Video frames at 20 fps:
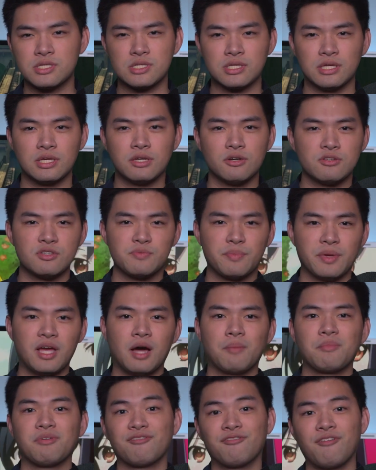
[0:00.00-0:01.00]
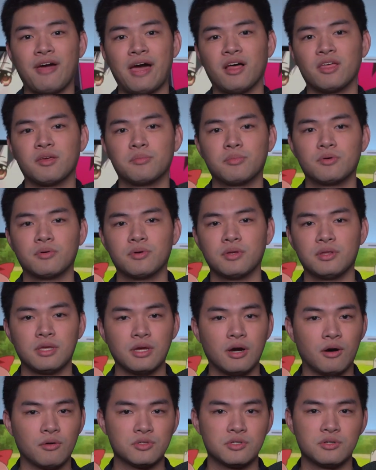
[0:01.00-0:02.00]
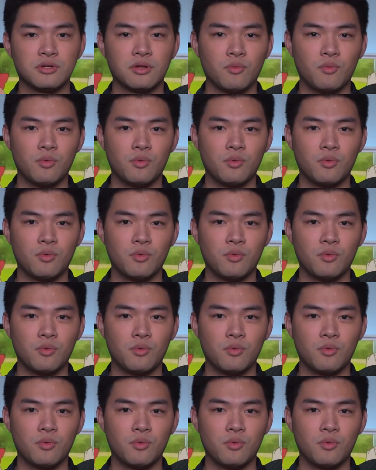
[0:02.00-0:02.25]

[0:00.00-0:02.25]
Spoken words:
skills becoming valuable in the alternate